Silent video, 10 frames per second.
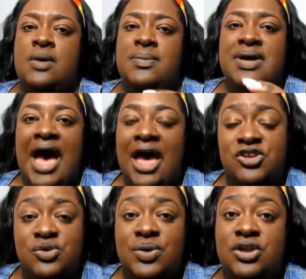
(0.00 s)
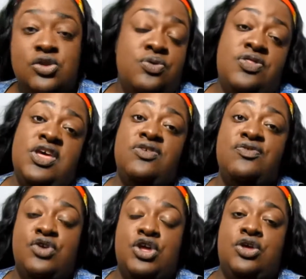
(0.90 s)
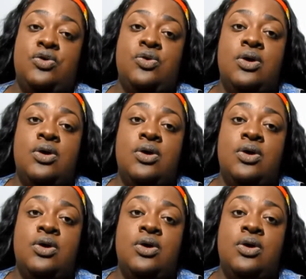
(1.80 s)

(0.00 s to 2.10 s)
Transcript: God doing new things for you,